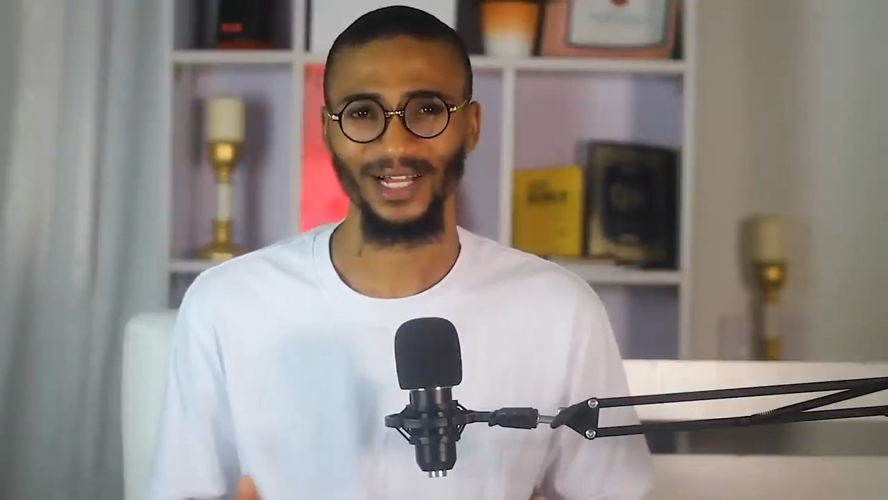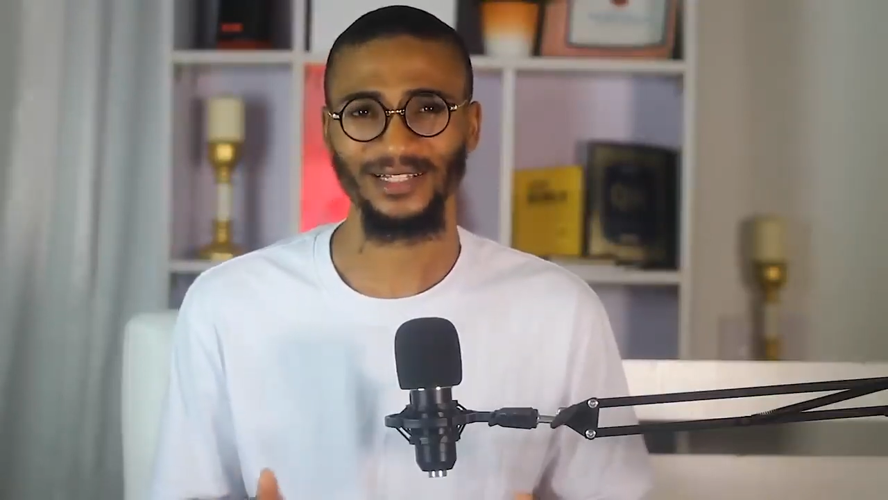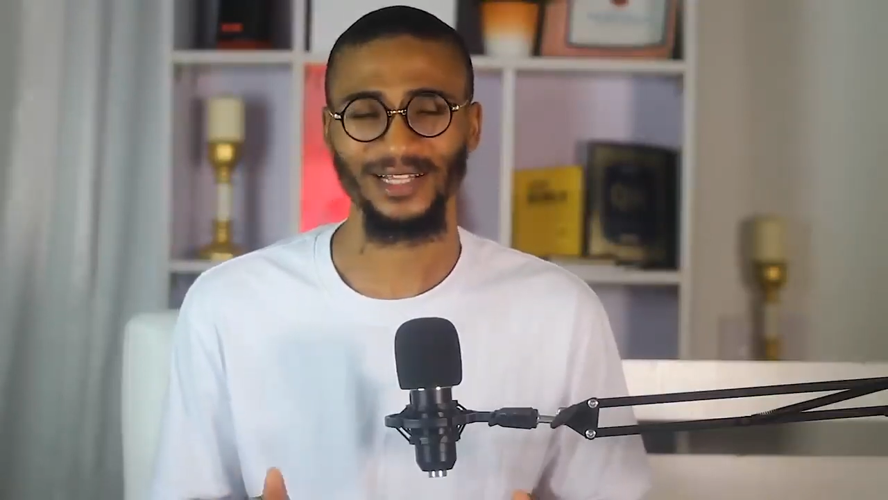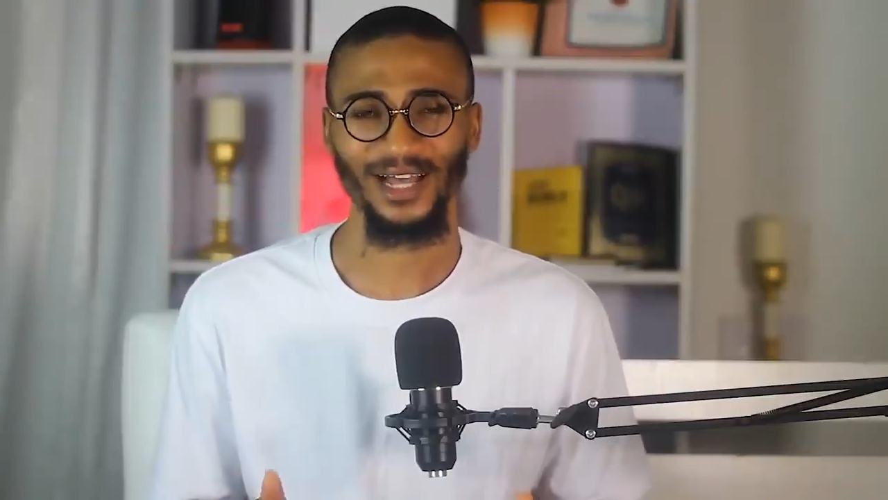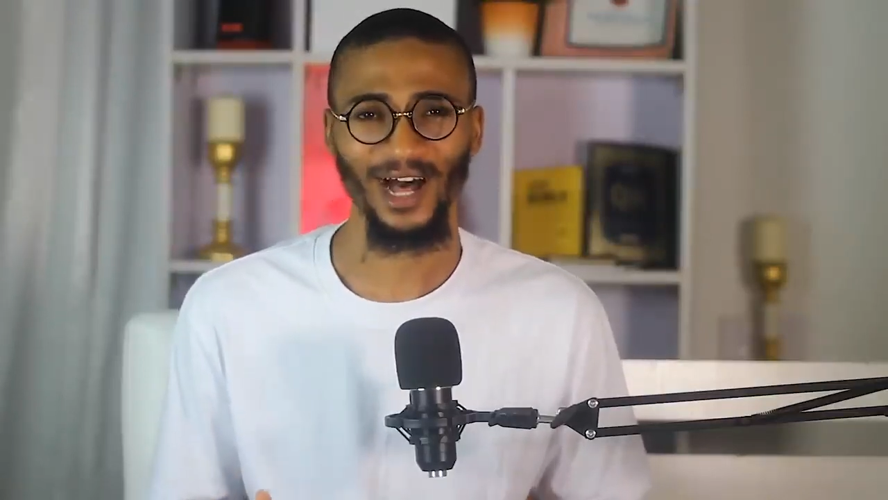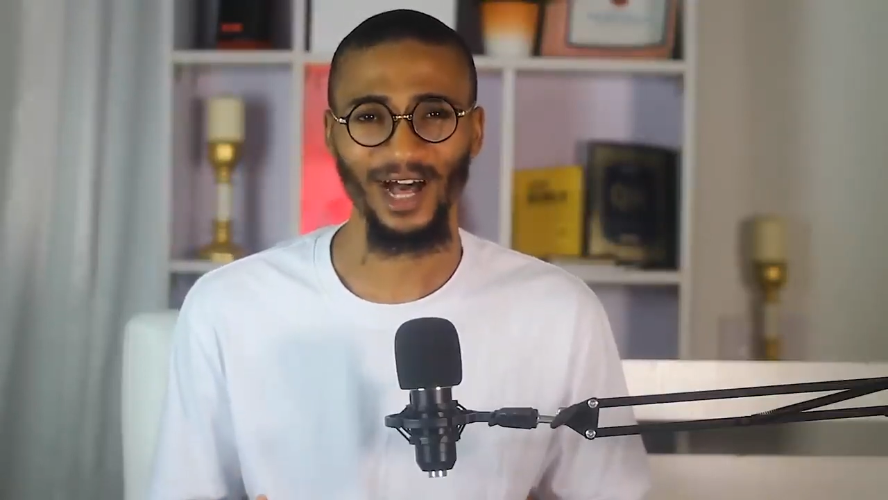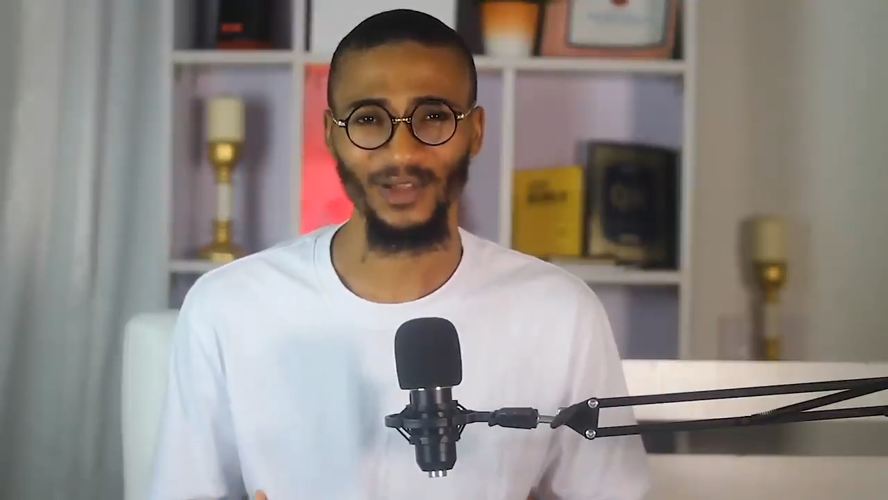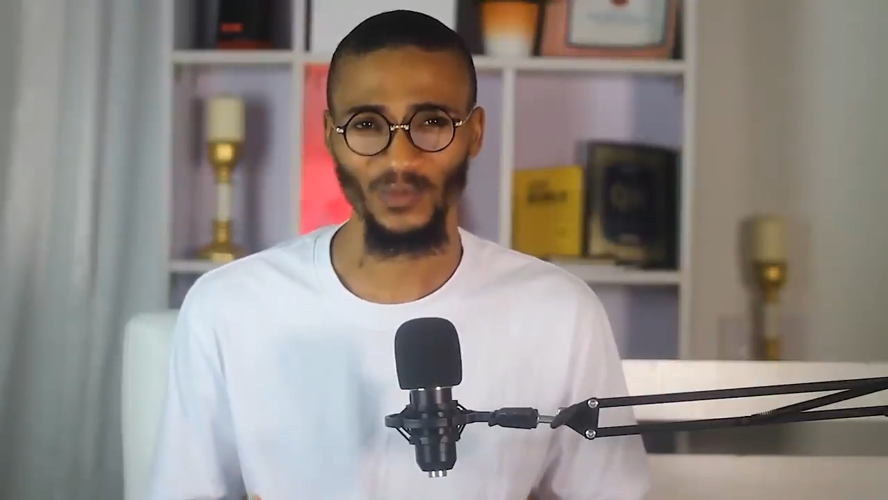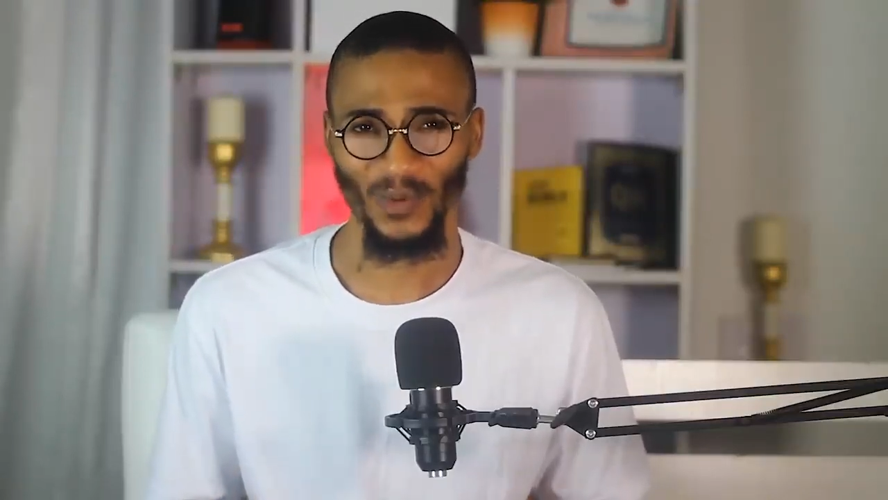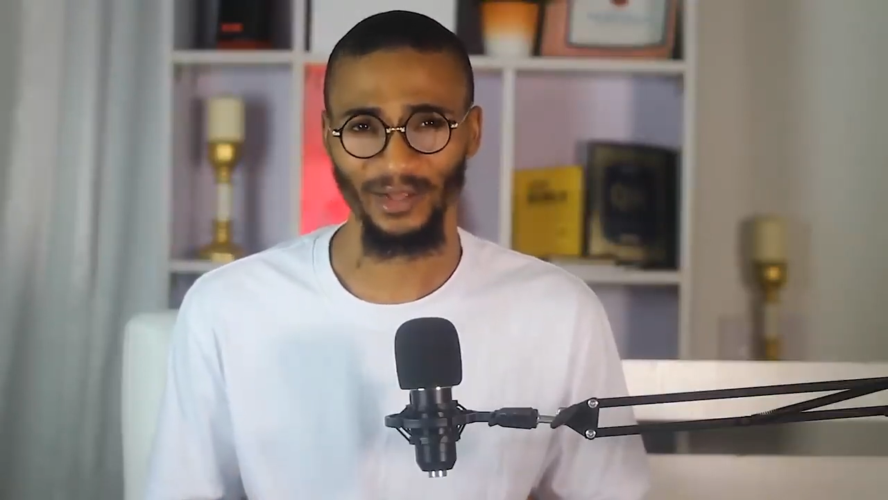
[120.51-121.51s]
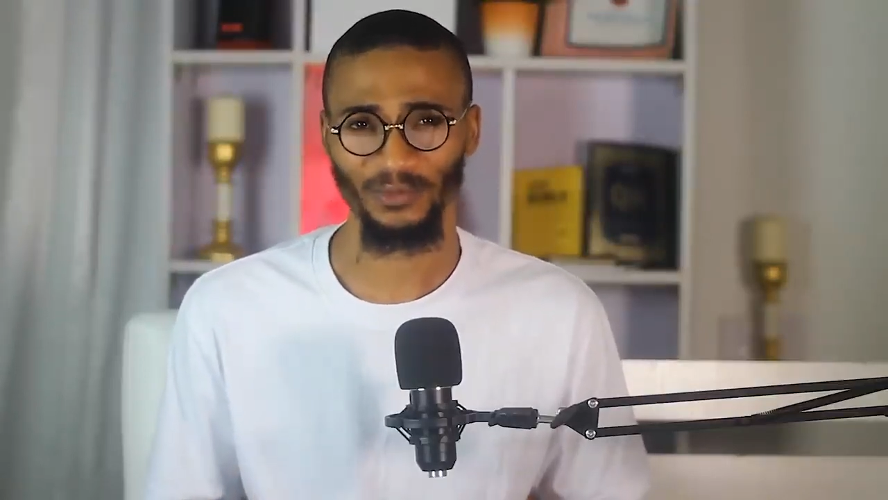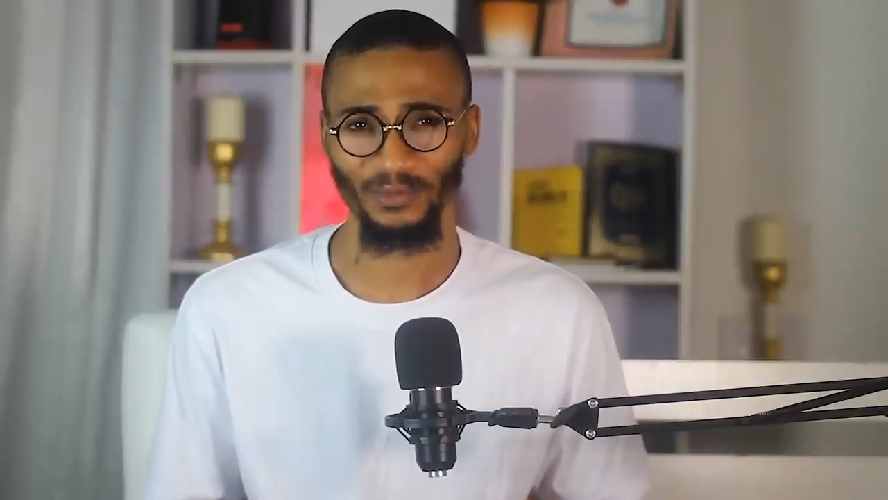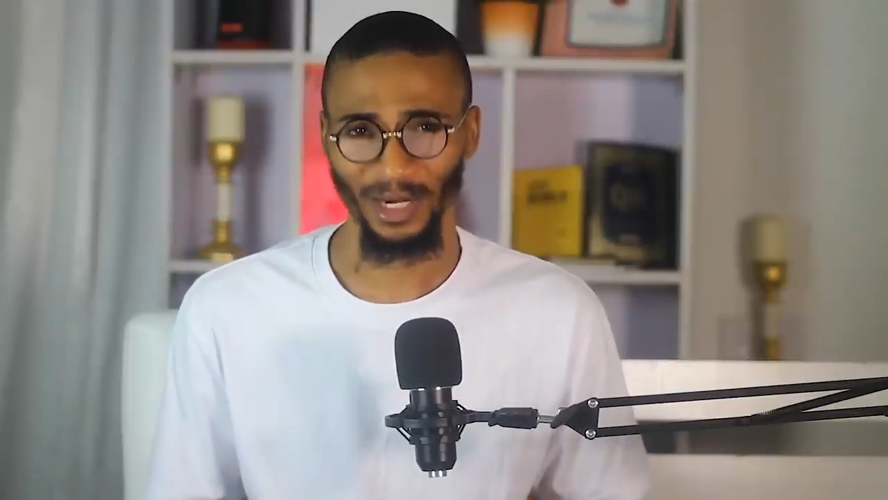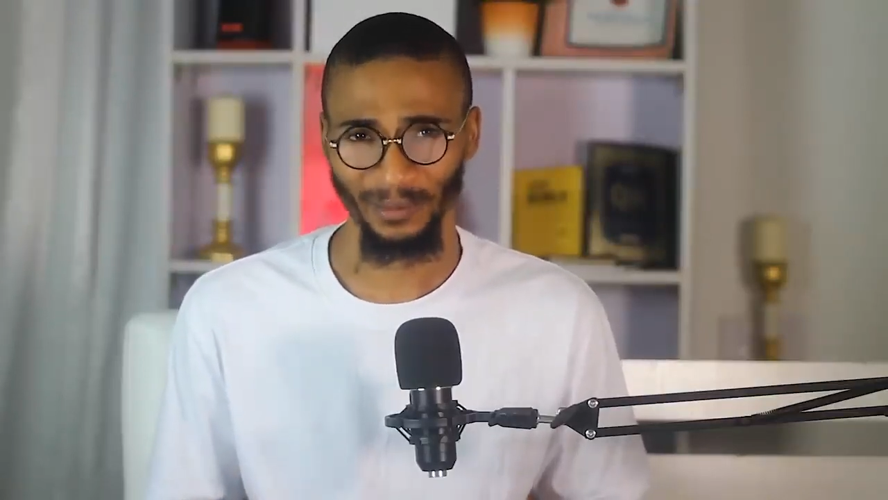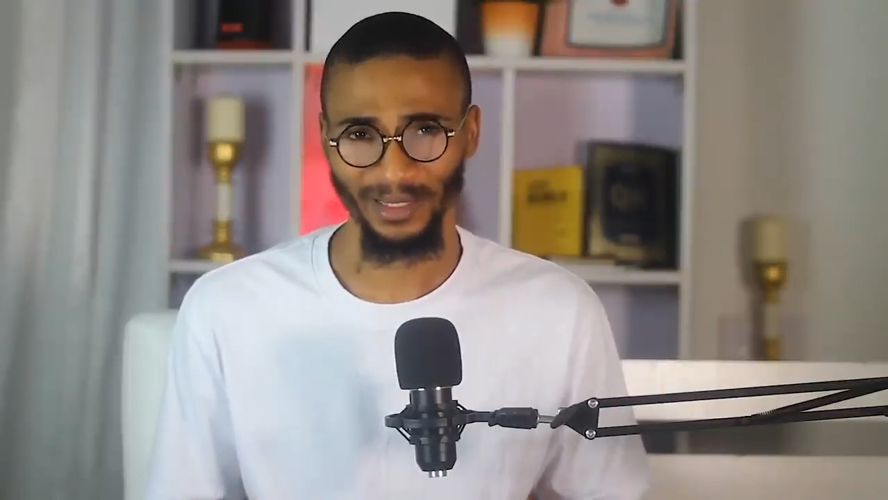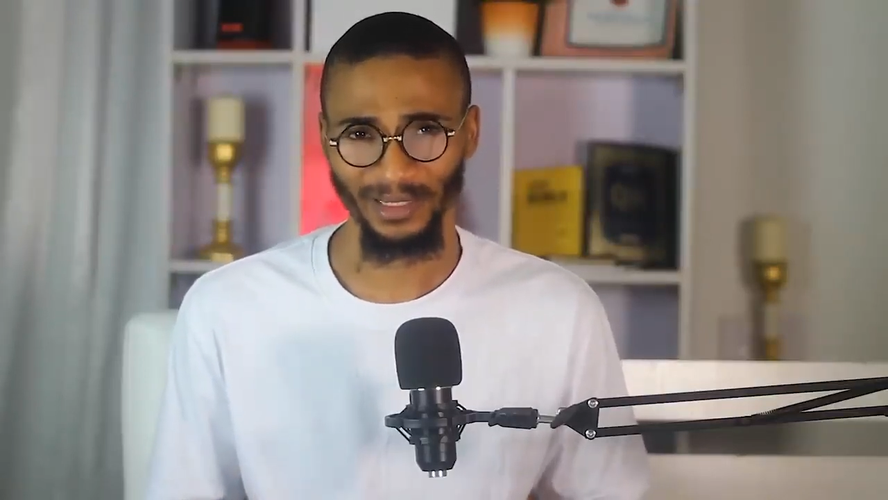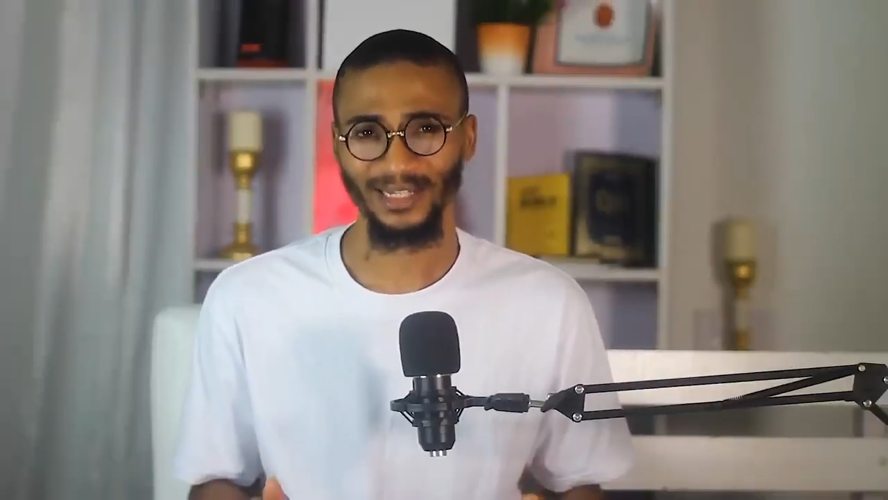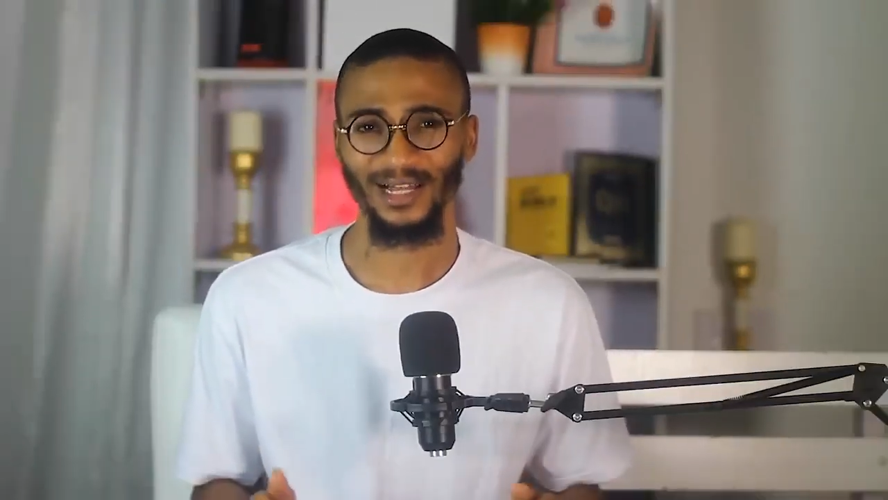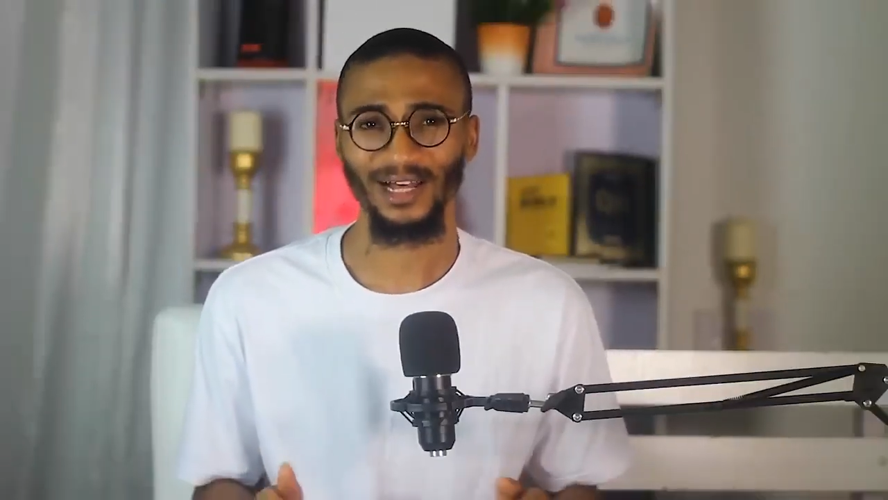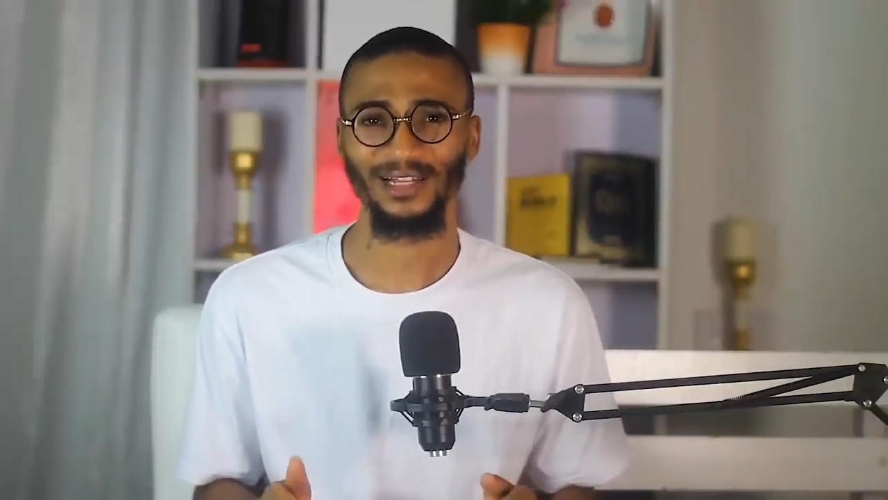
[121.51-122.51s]
as a highway robber
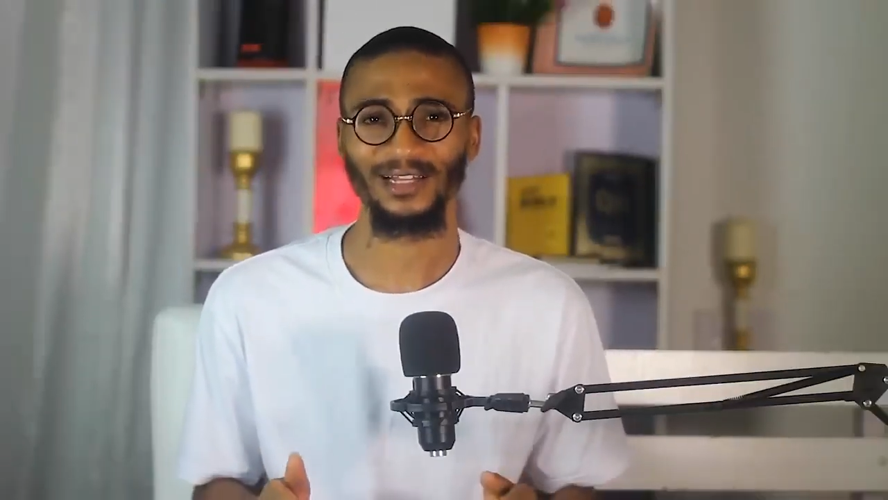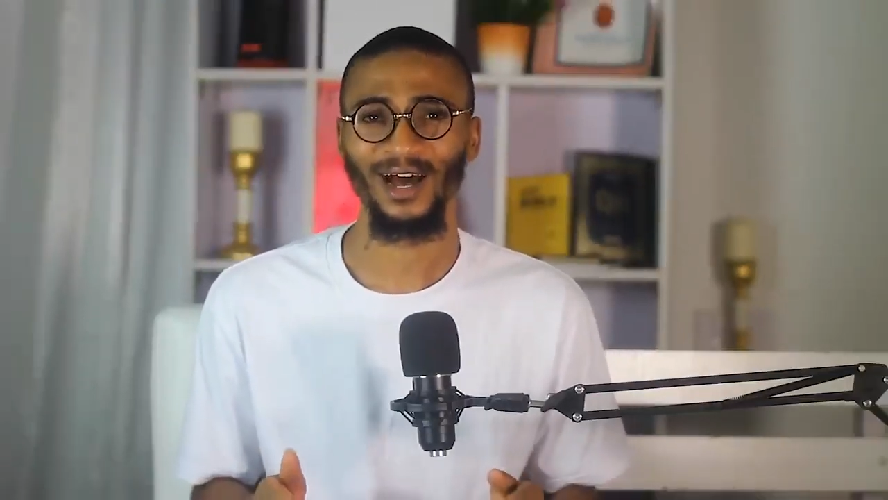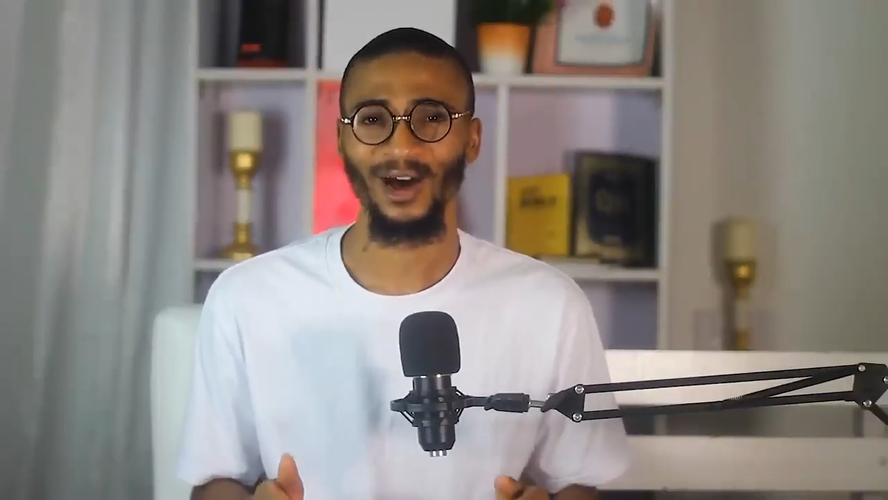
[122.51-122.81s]
and had